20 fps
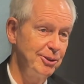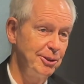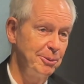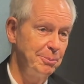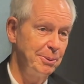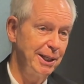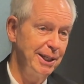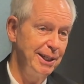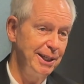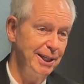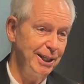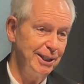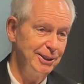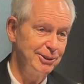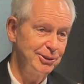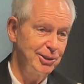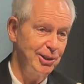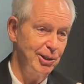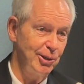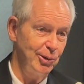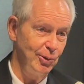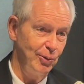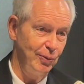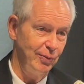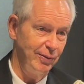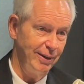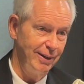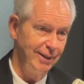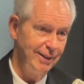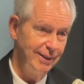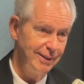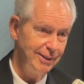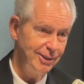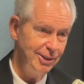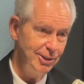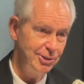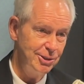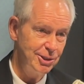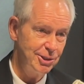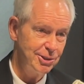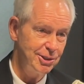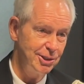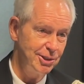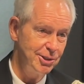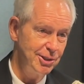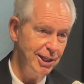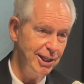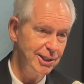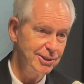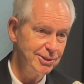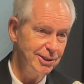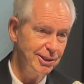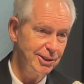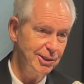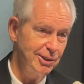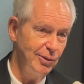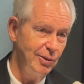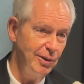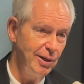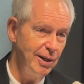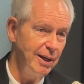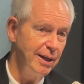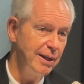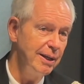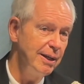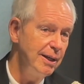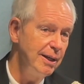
to the beginning and start over, you just adjust and go on.